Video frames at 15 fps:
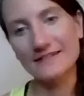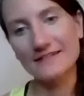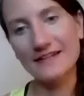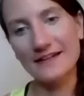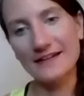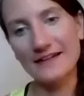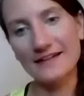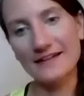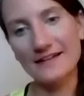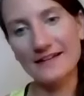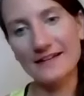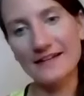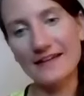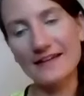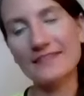yeah,
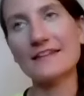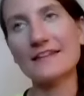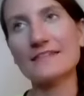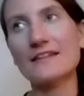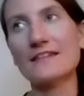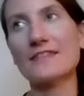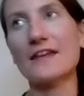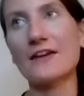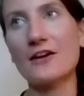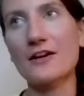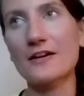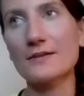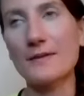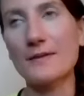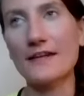and I think that they
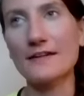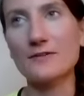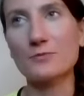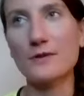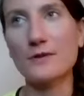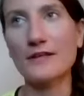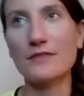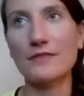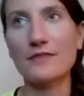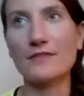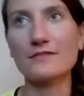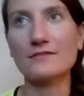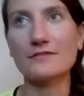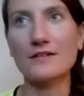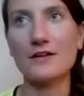are made with
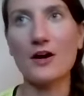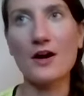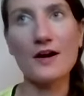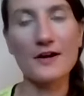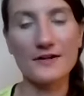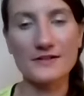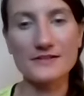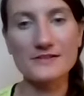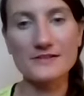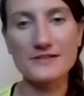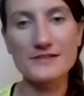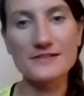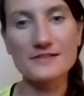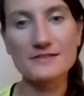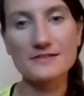heart
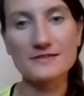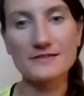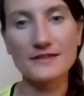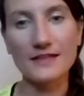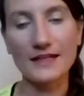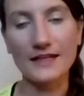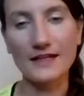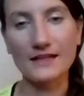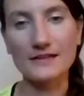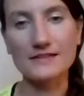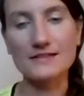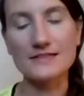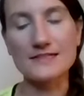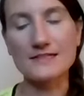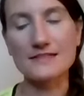
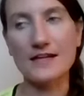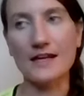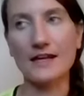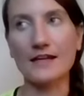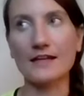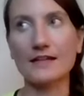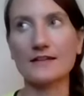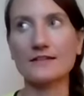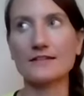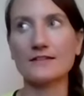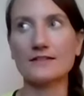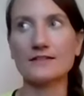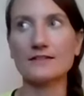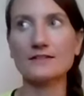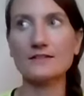and a
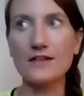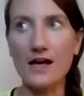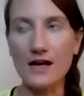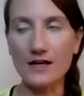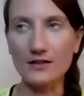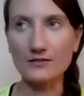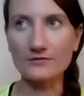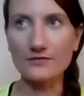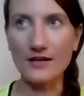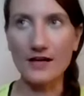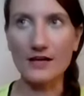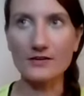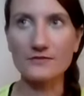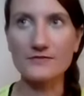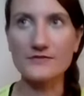love
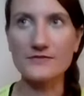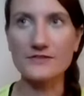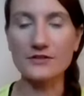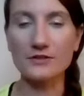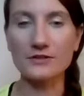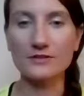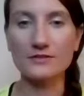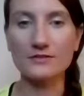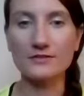more so certain... than other